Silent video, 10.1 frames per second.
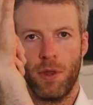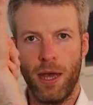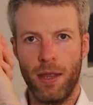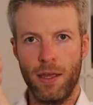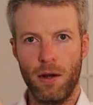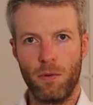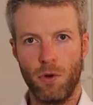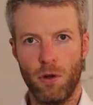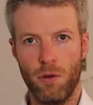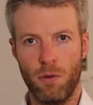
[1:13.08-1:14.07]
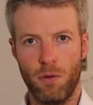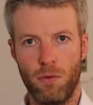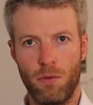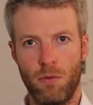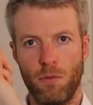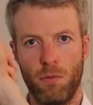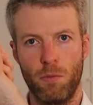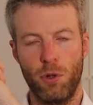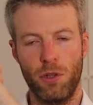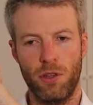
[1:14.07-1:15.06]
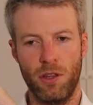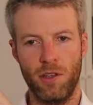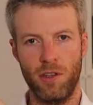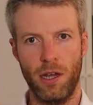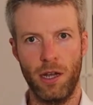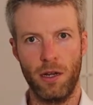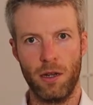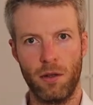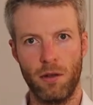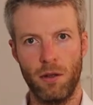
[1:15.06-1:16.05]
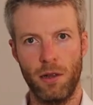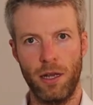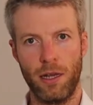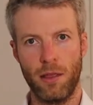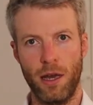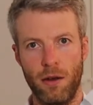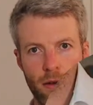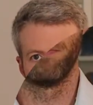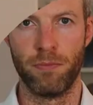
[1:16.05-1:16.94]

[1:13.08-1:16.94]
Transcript: and then I'm going to pull it to the side like that.